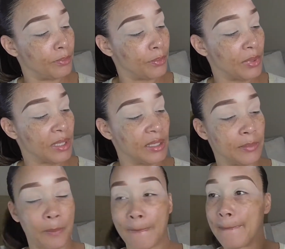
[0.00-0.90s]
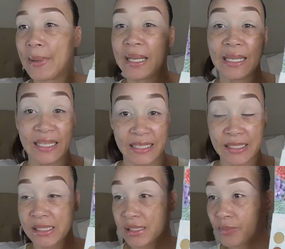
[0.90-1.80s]
Prickly
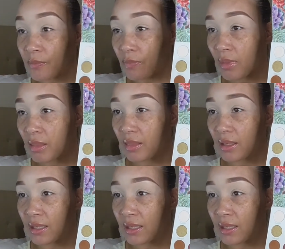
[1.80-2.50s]
Please, the